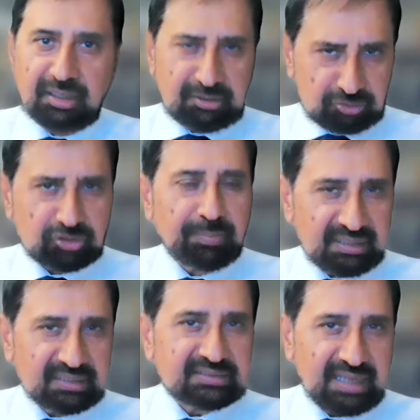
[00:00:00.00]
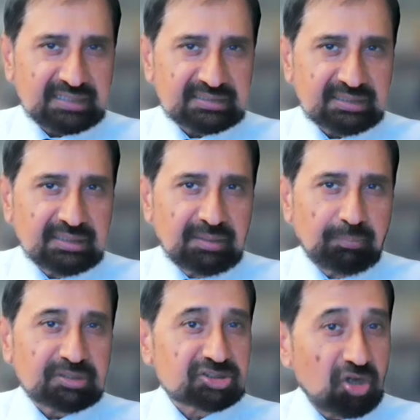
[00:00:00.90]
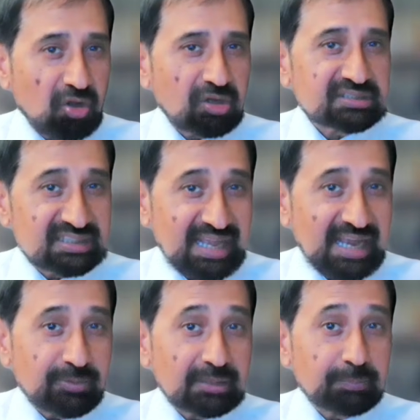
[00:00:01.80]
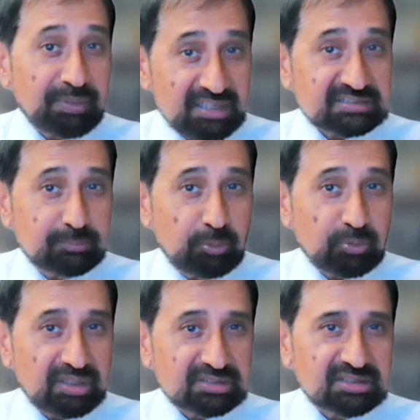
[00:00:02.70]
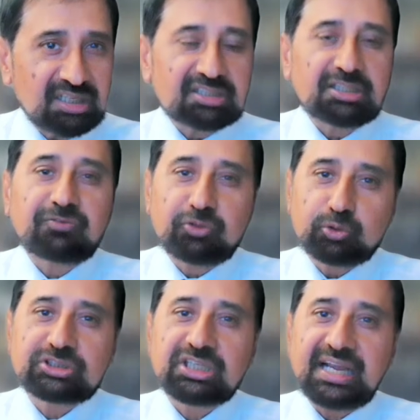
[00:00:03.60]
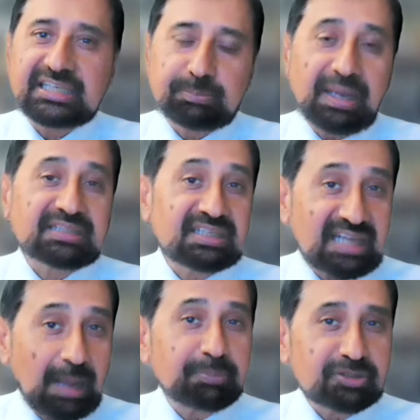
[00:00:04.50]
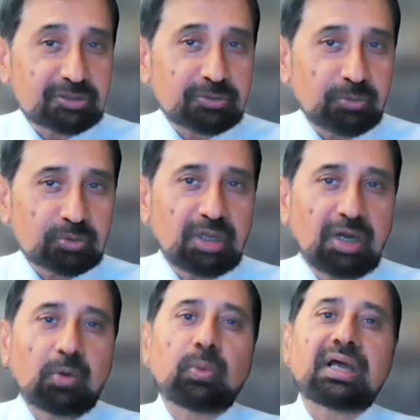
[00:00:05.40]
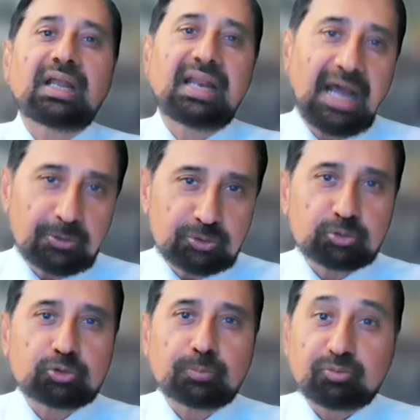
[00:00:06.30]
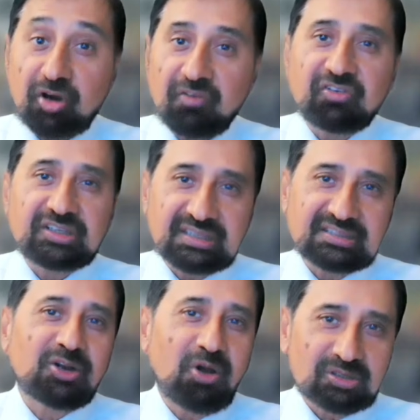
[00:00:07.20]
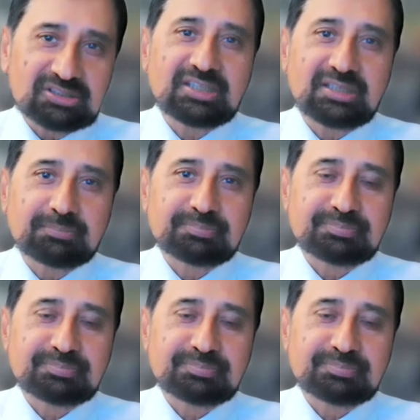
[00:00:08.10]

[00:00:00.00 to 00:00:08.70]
You remain in debt, but as long as the net rent pays the mortgage, the future expected capital growth will allow you to profit in the long term.